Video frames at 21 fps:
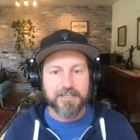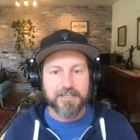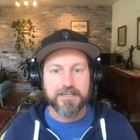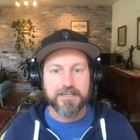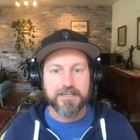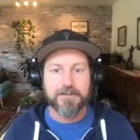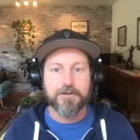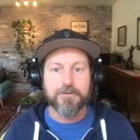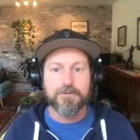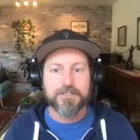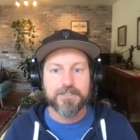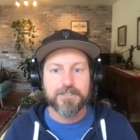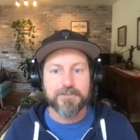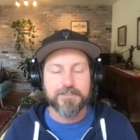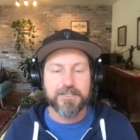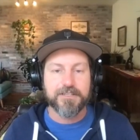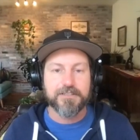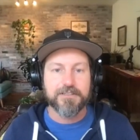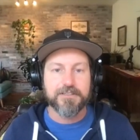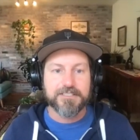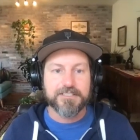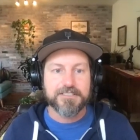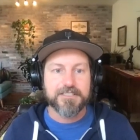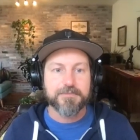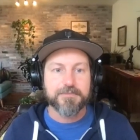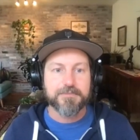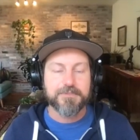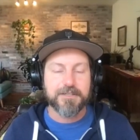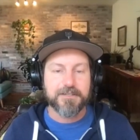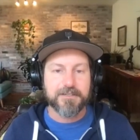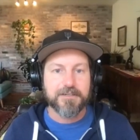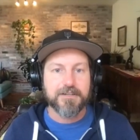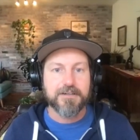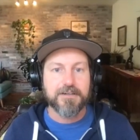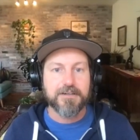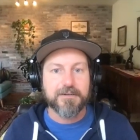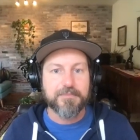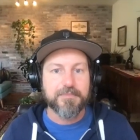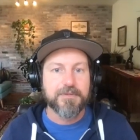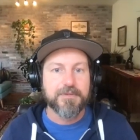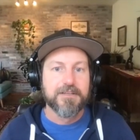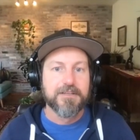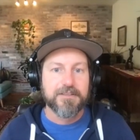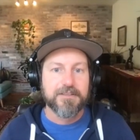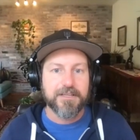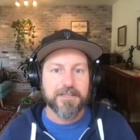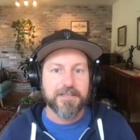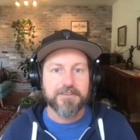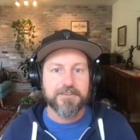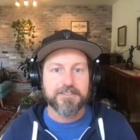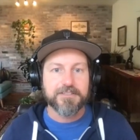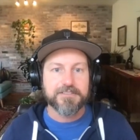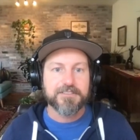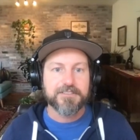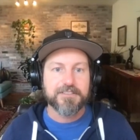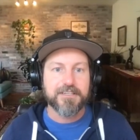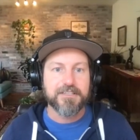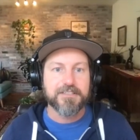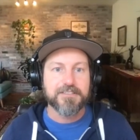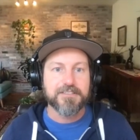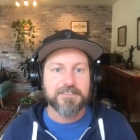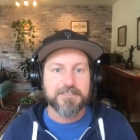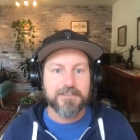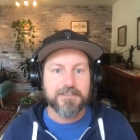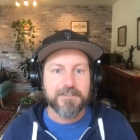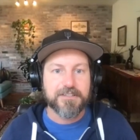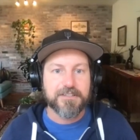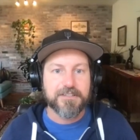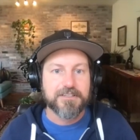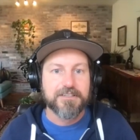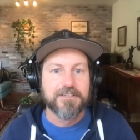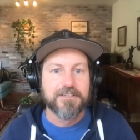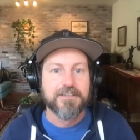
at otel.lightstep.com that should get you started.